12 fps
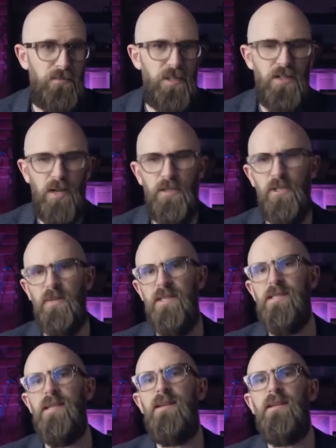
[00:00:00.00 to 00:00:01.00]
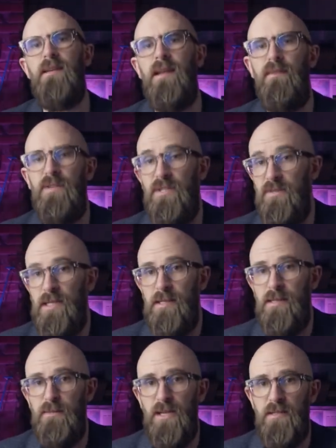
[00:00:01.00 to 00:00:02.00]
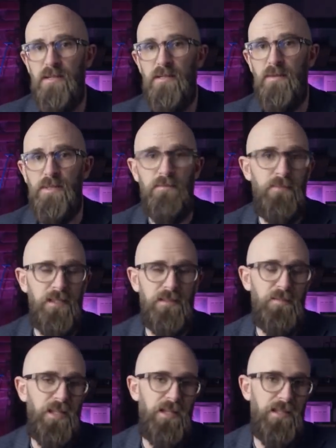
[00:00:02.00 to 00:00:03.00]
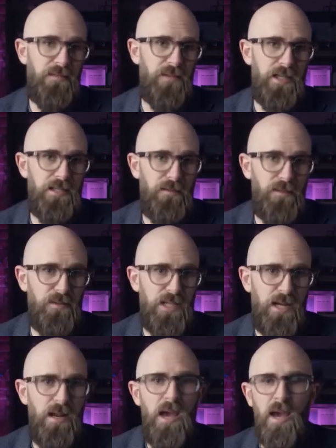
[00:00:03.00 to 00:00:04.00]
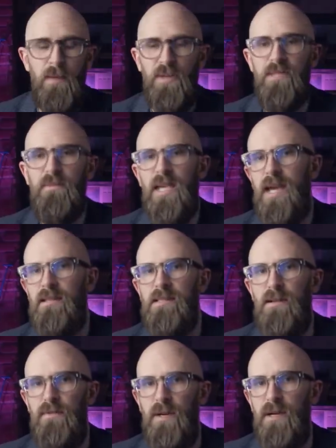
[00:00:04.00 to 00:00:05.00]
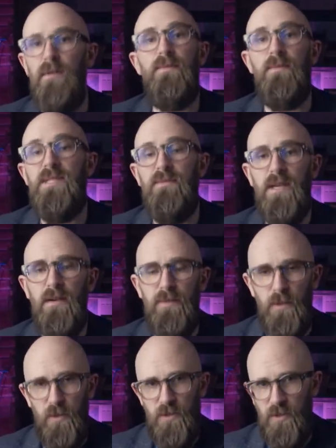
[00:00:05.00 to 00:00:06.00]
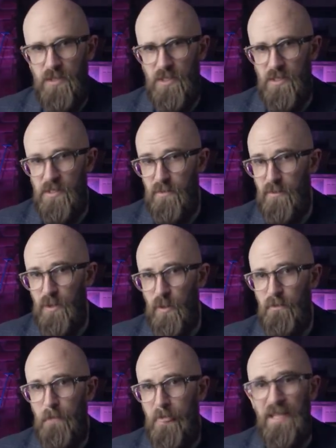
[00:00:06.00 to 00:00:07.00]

With German U-boats sinking an average of 60 merchant ships a month by the end of 1915, Britain began suffering from severe fuel shortages and fuel.